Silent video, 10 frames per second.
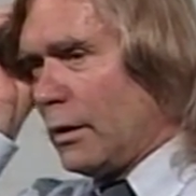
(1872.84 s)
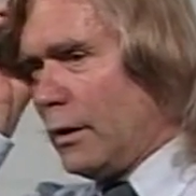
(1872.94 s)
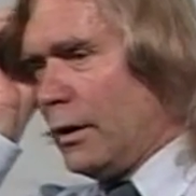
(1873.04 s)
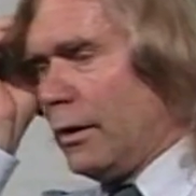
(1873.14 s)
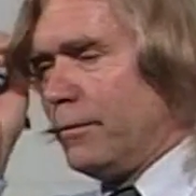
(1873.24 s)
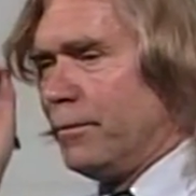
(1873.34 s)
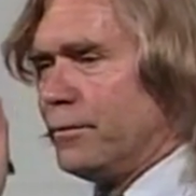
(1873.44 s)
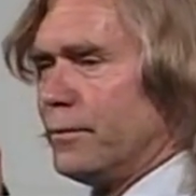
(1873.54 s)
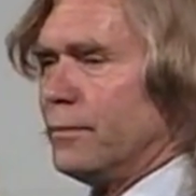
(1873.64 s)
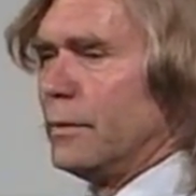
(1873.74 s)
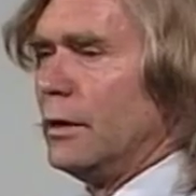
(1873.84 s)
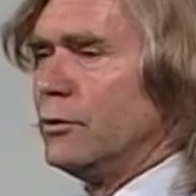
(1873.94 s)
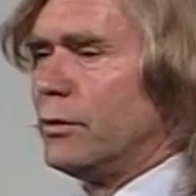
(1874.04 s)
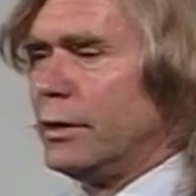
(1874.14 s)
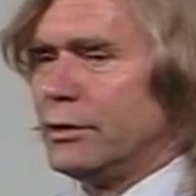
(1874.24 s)

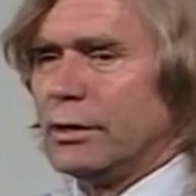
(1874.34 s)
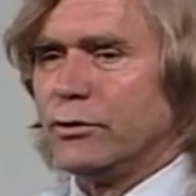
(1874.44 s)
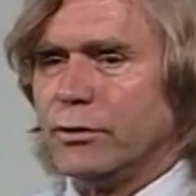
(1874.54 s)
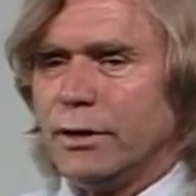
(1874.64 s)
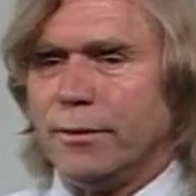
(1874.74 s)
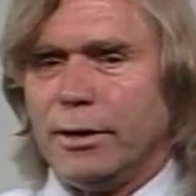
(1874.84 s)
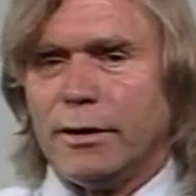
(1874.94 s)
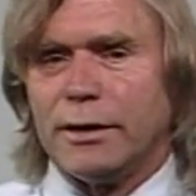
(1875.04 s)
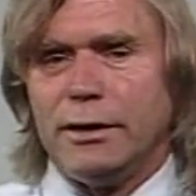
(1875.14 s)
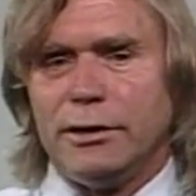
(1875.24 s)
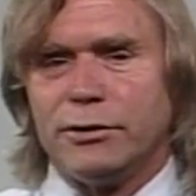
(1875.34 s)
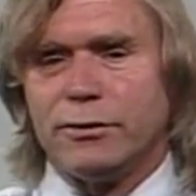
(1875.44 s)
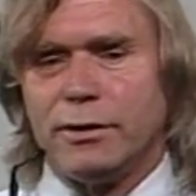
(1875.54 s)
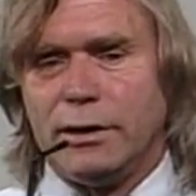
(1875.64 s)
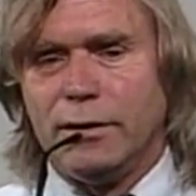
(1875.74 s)
20th century American
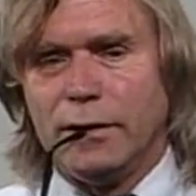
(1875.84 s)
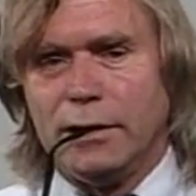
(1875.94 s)
history,